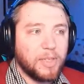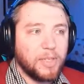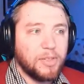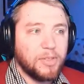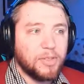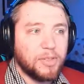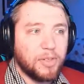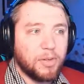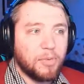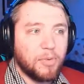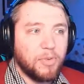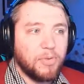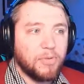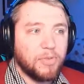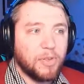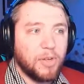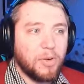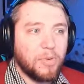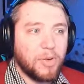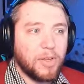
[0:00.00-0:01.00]
They usually will
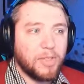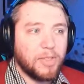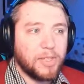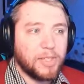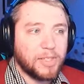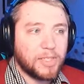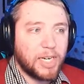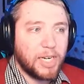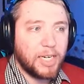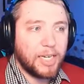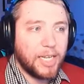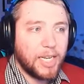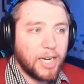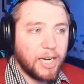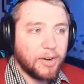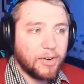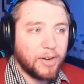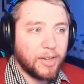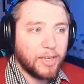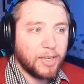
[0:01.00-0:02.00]
float in this kind of
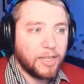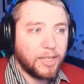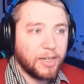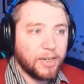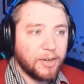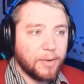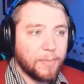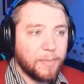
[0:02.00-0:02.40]
area here.